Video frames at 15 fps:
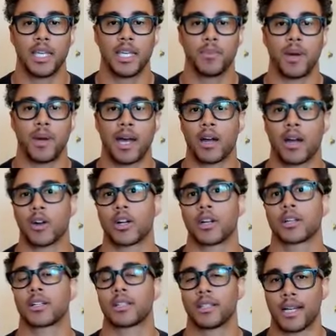keep
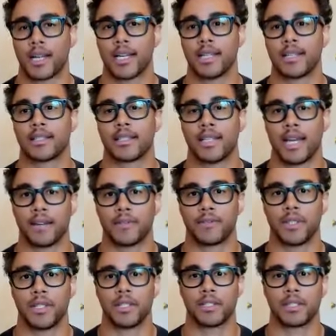our clients and
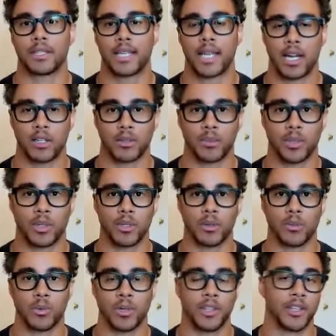athletes
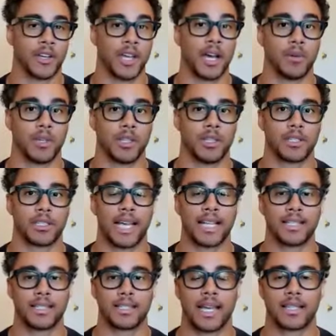accountable when they're not with us?
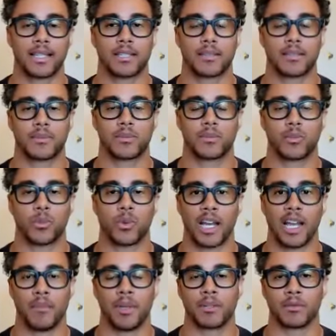That's
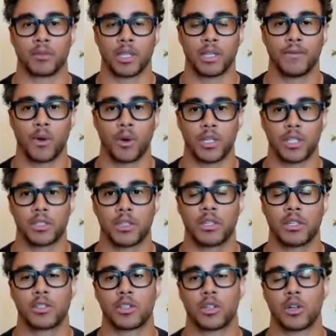what I've been really focused
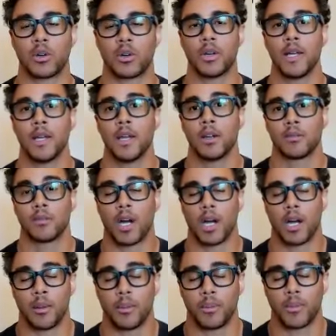on. So
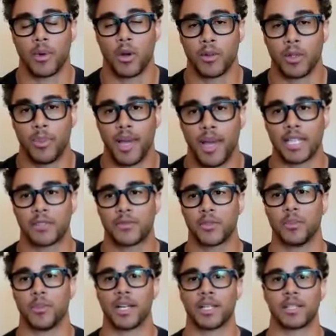over the
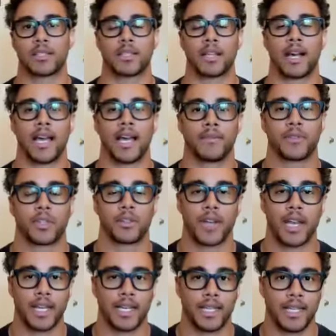past few months, I've
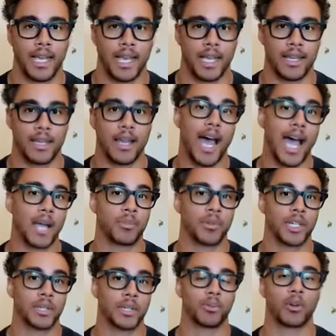created a
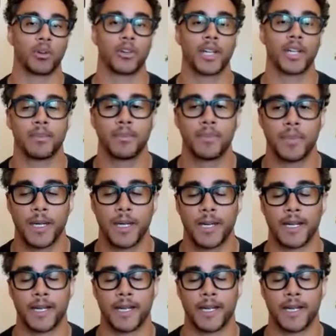hybrid program.